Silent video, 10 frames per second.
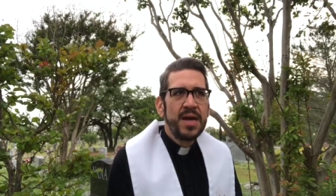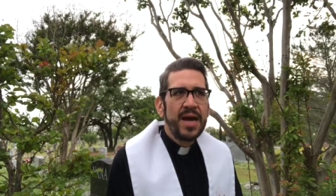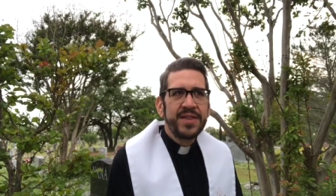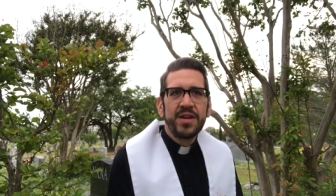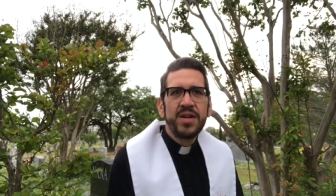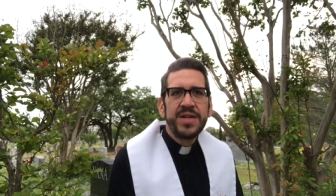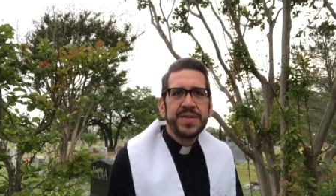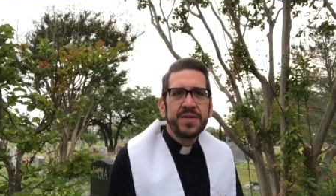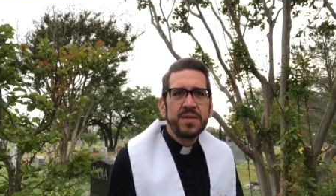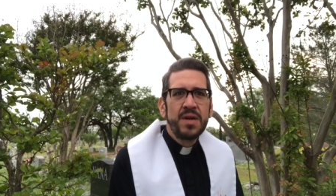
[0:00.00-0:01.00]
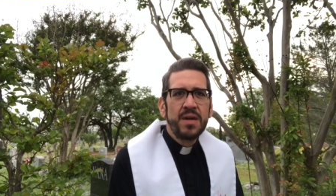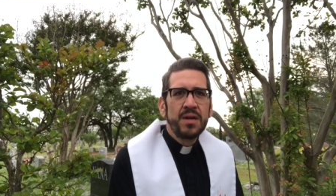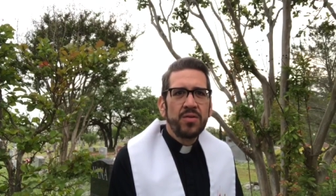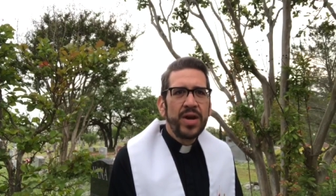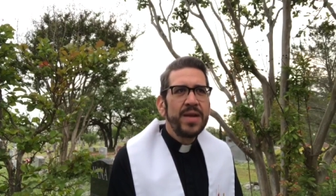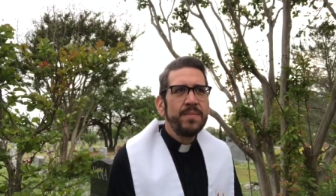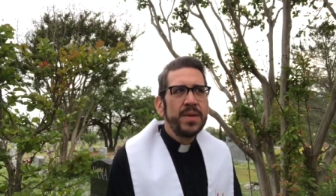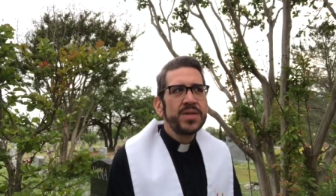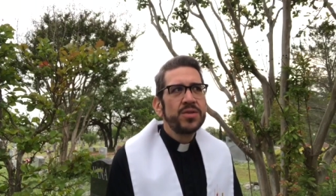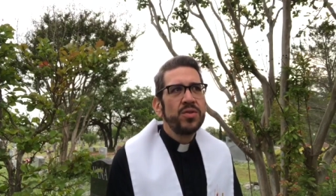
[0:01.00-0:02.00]
That there is great
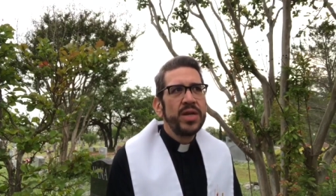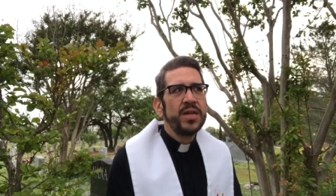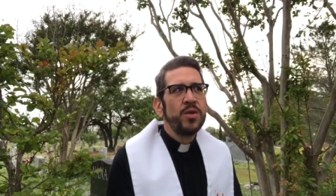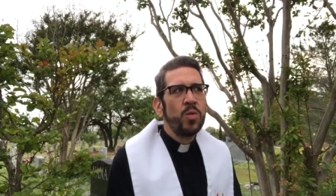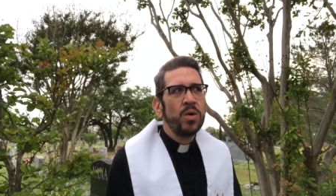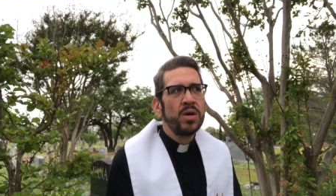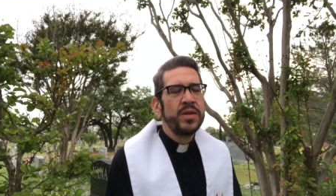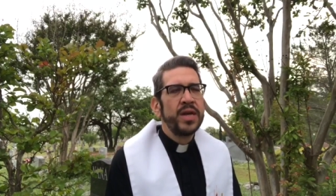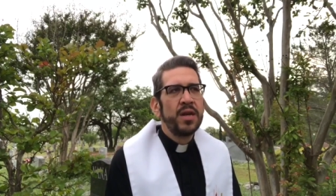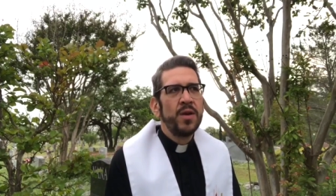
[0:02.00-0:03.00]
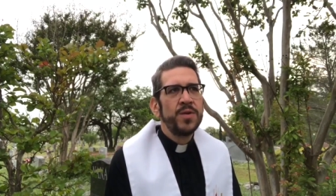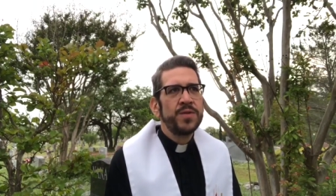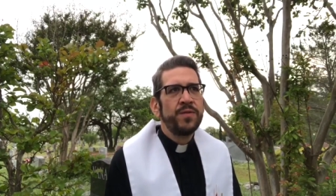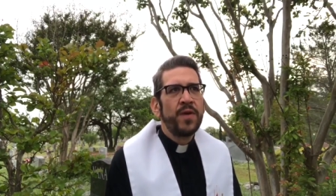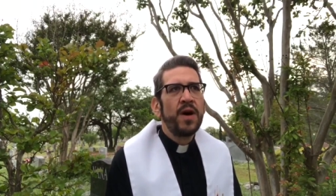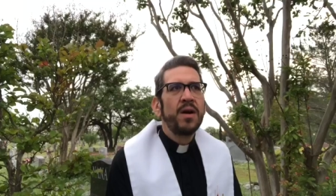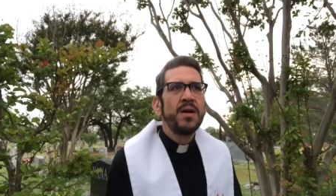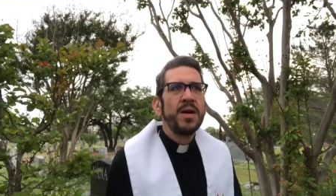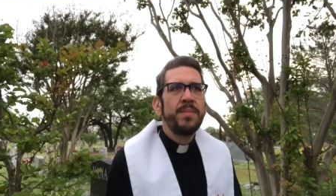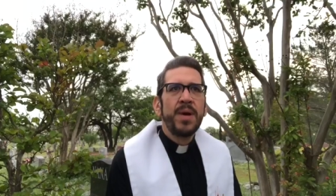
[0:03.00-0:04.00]
mystery in the world that goes
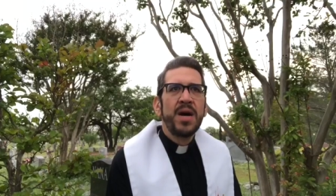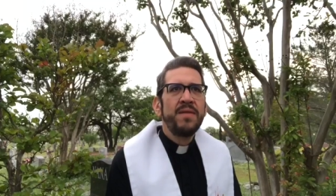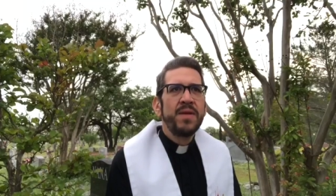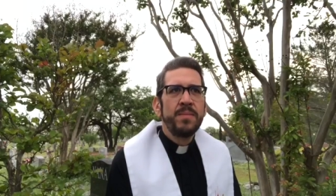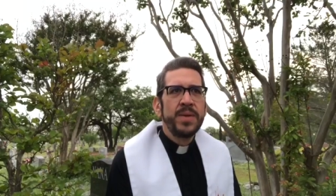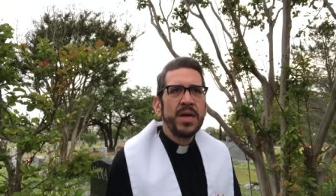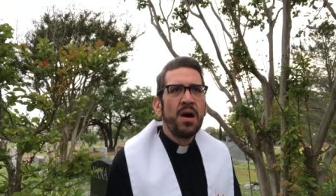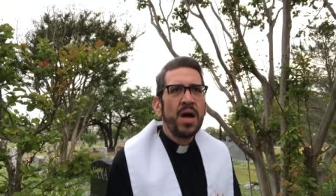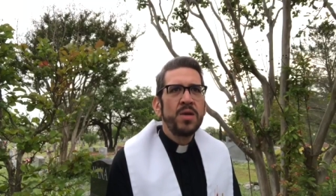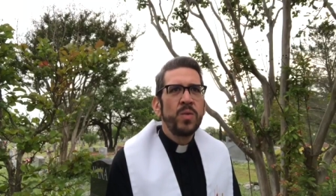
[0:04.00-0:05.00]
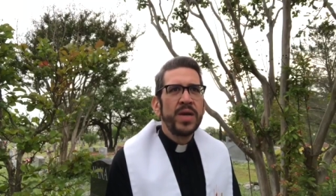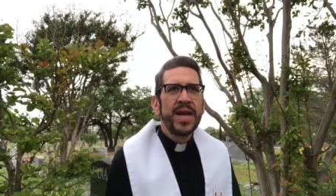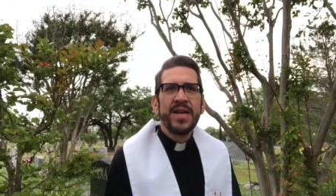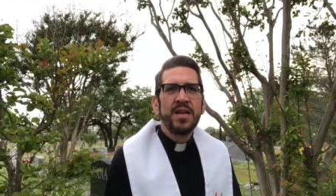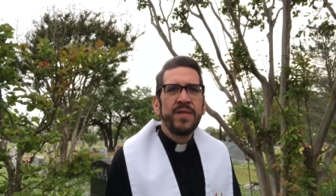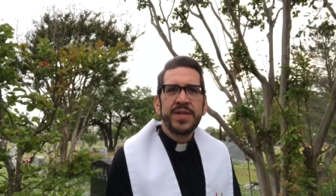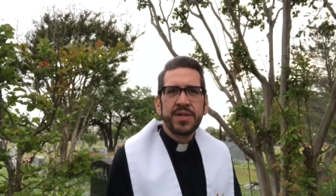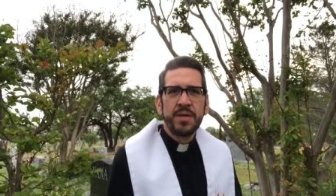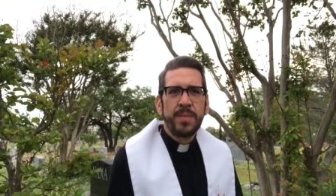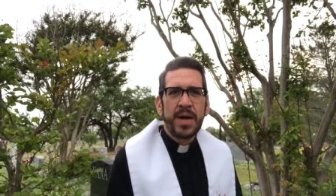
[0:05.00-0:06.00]
far above and beyond what any of us
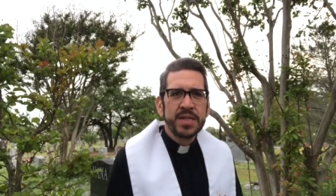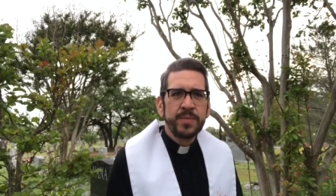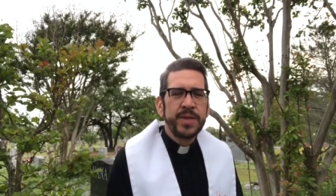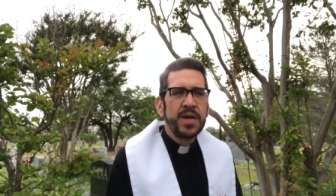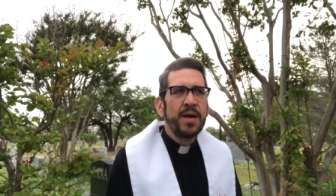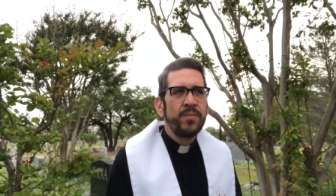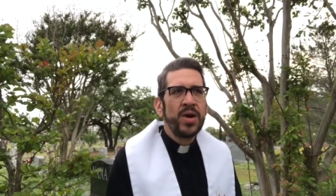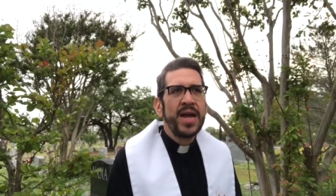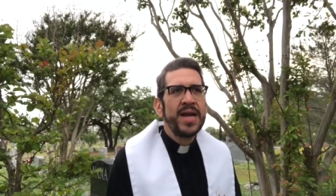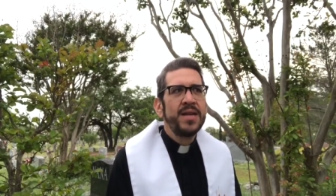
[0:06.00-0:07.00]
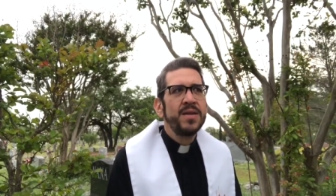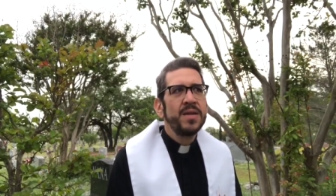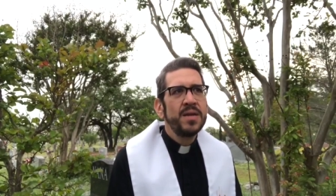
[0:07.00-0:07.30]
could possibly comprehend.